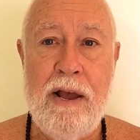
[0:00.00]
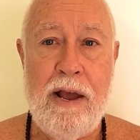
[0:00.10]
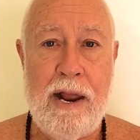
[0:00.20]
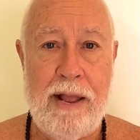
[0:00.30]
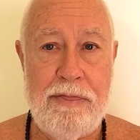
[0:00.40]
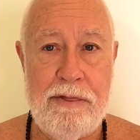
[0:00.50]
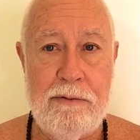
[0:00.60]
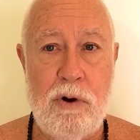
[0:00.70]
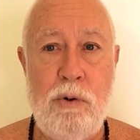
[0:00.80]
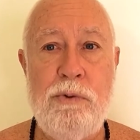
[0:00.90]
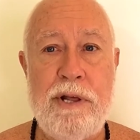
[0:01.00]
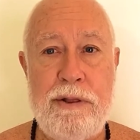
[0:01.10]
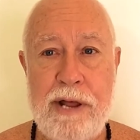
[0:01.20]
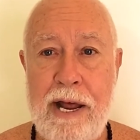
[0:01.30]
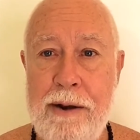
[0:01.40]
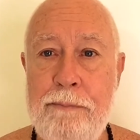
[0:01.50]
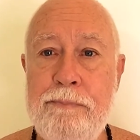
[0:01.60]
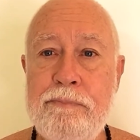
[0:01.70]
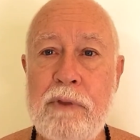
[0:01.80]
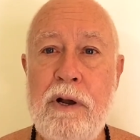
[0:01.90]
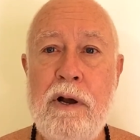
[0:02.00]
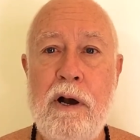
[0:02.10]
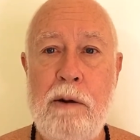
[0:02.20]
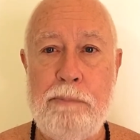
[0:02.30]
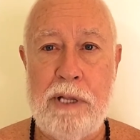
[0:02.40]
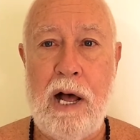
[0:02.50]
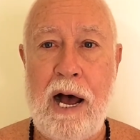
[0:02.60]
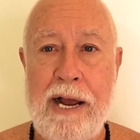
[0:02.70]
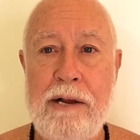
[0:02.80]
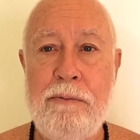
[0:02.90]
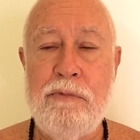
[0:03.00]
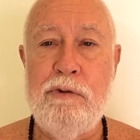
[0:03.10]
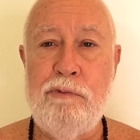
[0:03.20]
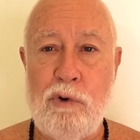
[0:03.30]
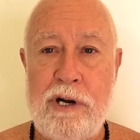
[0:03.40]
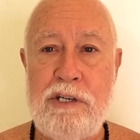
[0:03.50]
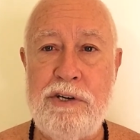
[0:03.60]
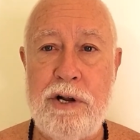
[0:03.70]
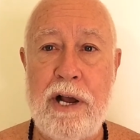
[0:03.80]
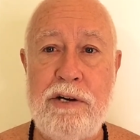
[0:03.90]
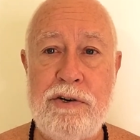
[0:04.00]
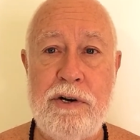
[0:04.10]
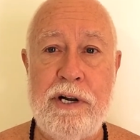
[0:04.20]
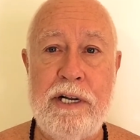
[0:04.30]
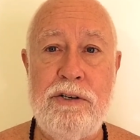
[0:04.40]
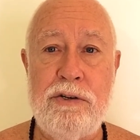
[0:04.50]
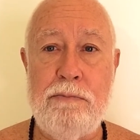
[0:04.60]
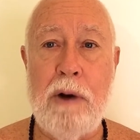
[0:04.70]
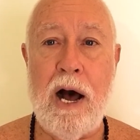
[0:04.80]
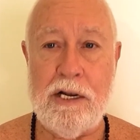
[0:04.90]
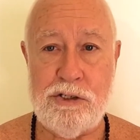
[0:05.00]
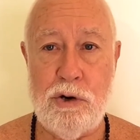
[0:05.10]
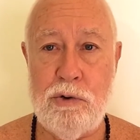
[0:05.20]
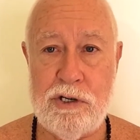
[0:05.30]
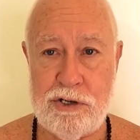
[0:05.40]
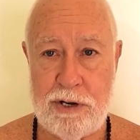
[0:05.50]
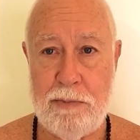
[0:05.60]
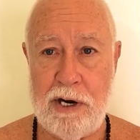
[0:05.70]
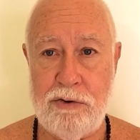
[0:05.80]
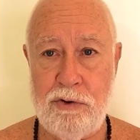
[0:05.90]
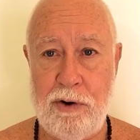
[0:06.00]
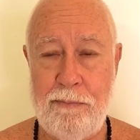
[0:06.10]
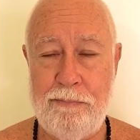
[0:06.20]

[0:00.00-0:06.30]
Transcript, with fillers: And only then apply for initiation into Mahashodashi mantra.